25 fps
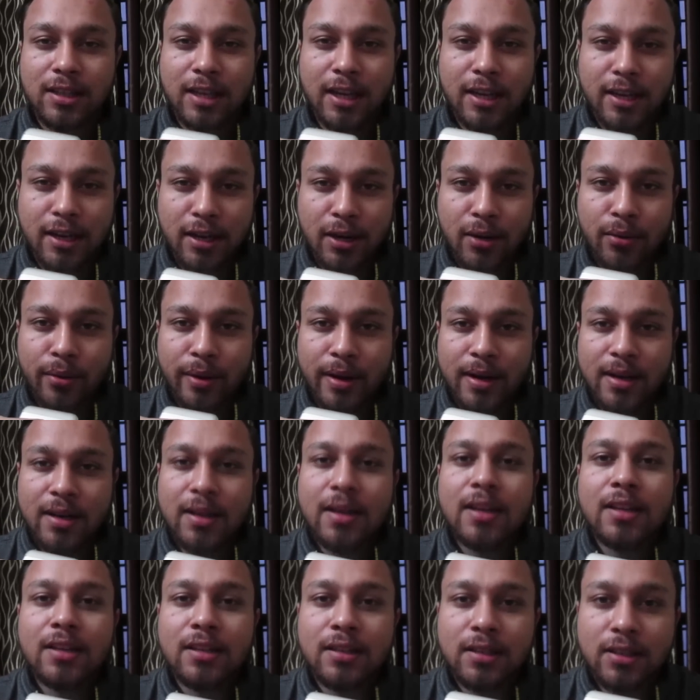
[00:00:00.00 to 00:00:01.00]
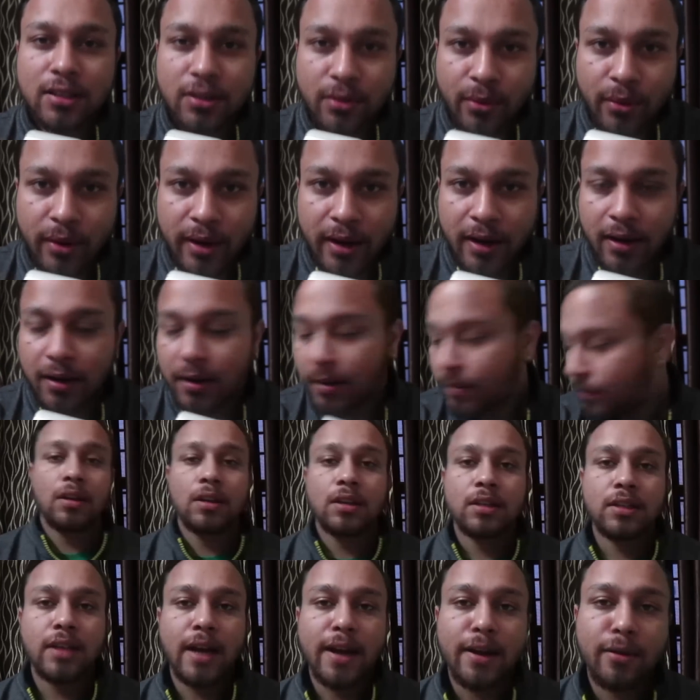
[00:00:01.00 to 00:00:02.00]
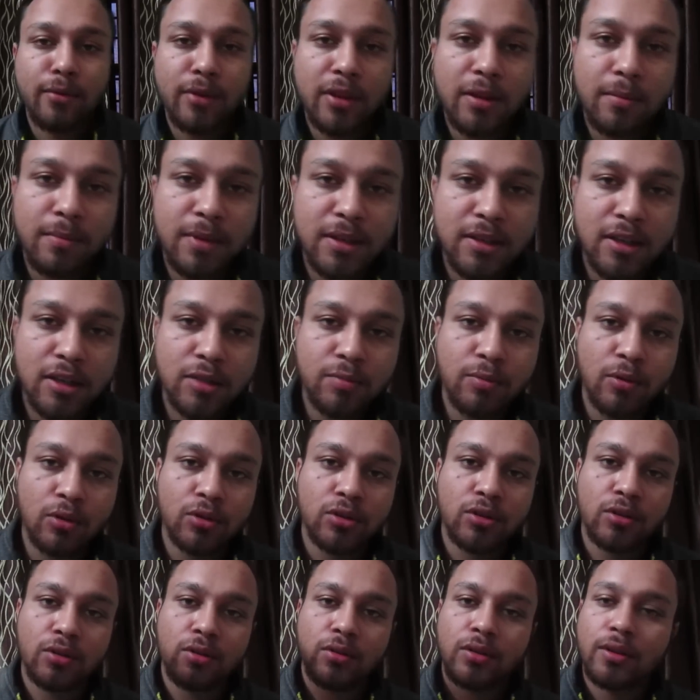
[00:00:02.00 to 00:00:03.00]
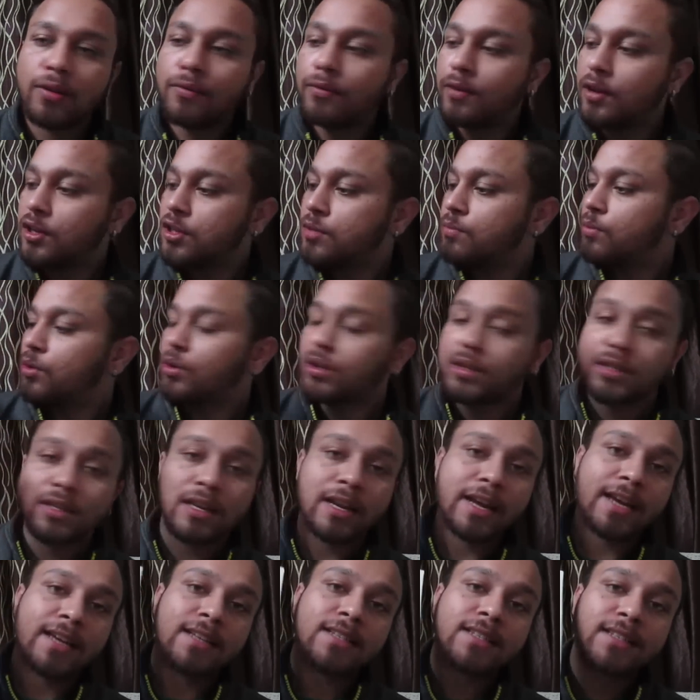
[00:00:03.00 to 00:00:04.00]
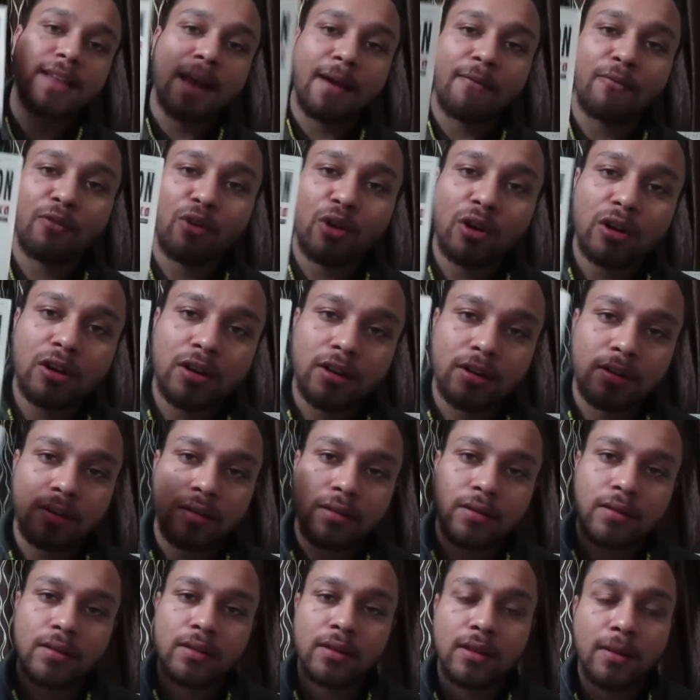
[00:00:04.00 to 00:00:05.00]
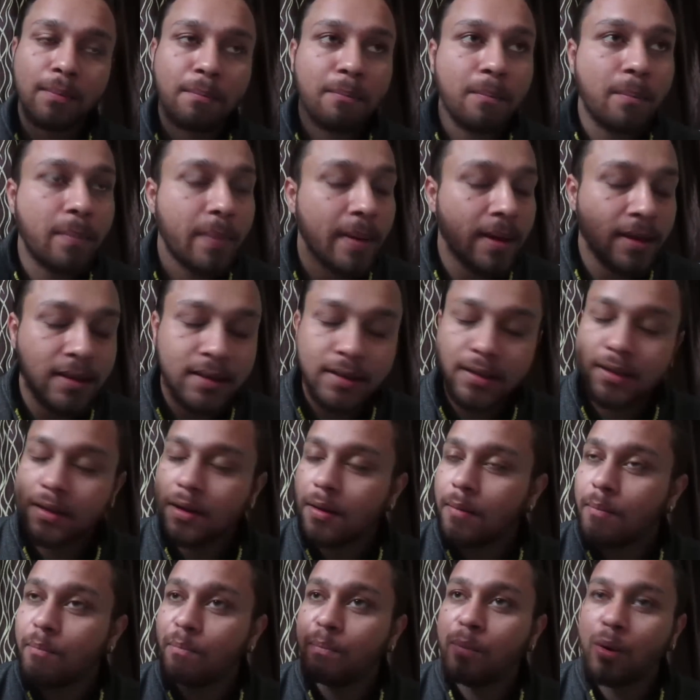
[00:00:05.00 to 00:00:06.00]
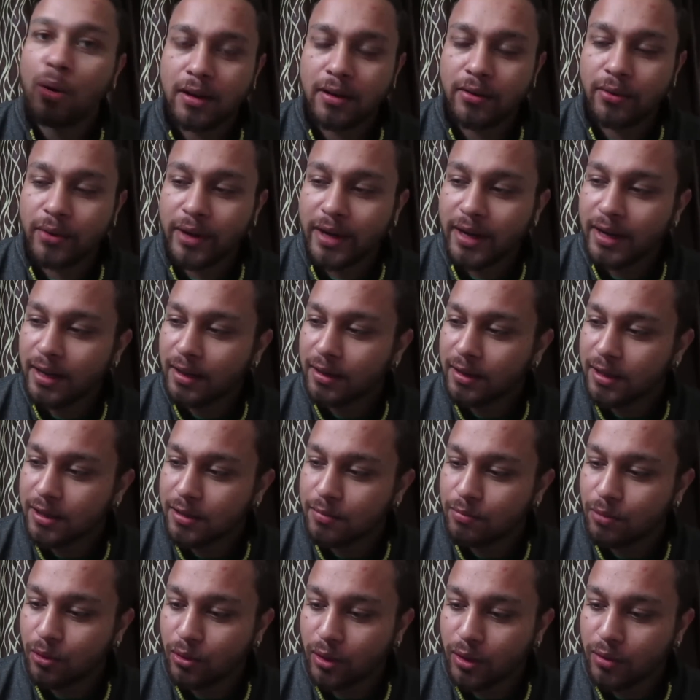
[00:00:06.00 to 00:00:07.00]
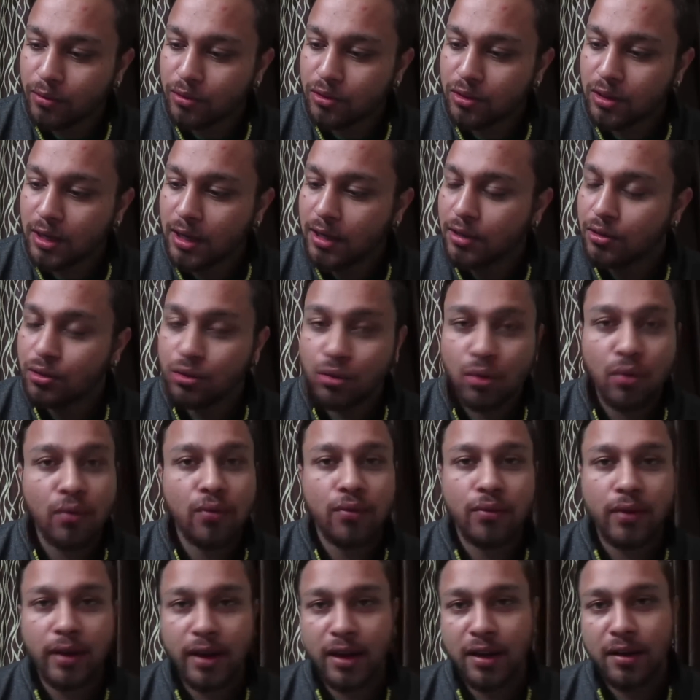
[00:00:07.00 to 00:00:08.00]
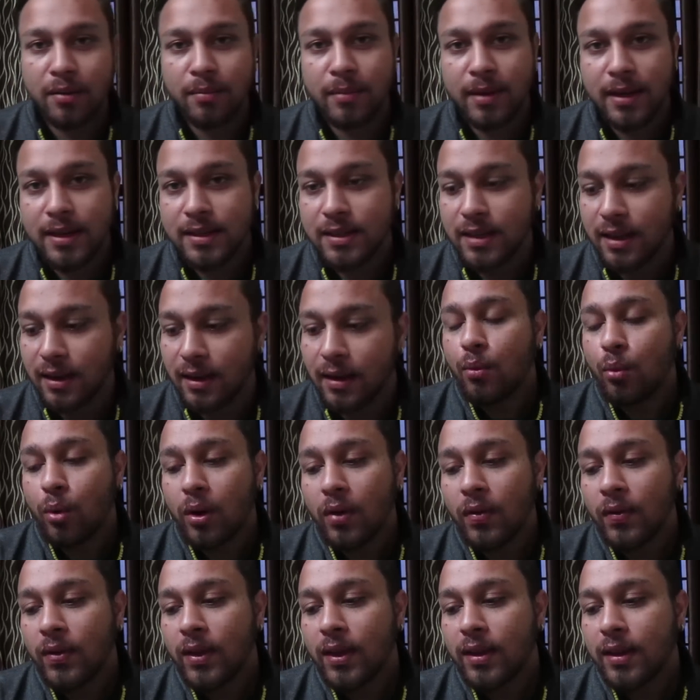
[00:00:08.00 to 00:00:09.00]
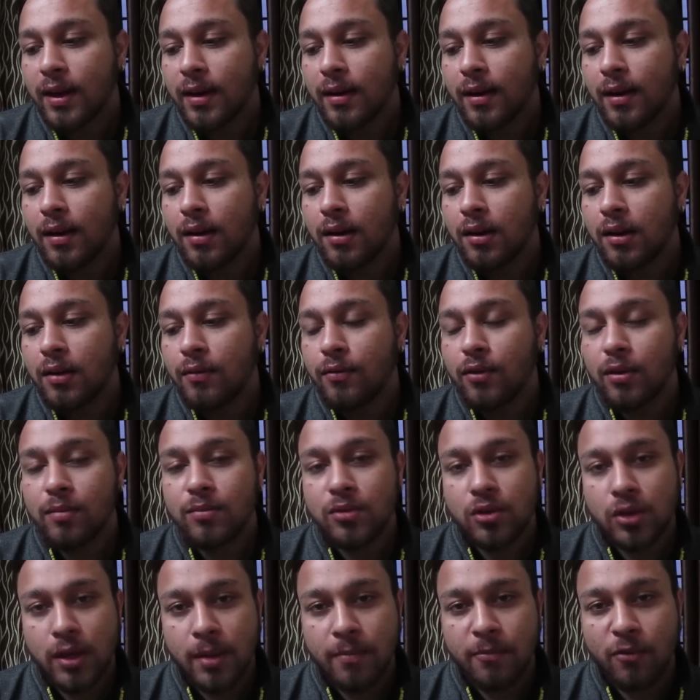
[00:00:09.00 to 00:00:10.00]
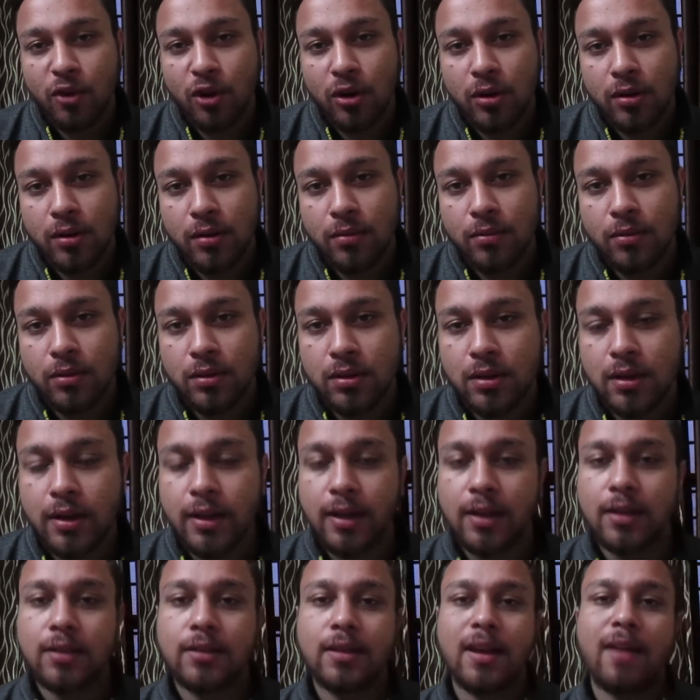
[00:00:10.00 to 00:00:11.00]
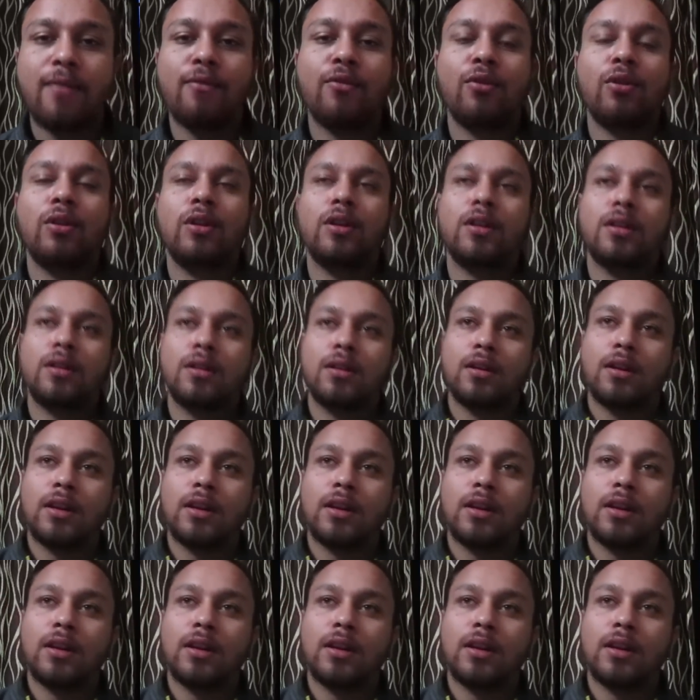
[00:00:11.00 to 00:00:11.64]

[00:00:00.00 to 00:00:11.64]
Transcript: get into it straight. Starting with the business books you know the first book is like Sam Walton the best book. Reading this book, it was like so fucking amazing. One thing that I learned from Sam Walton was like Sam Walton,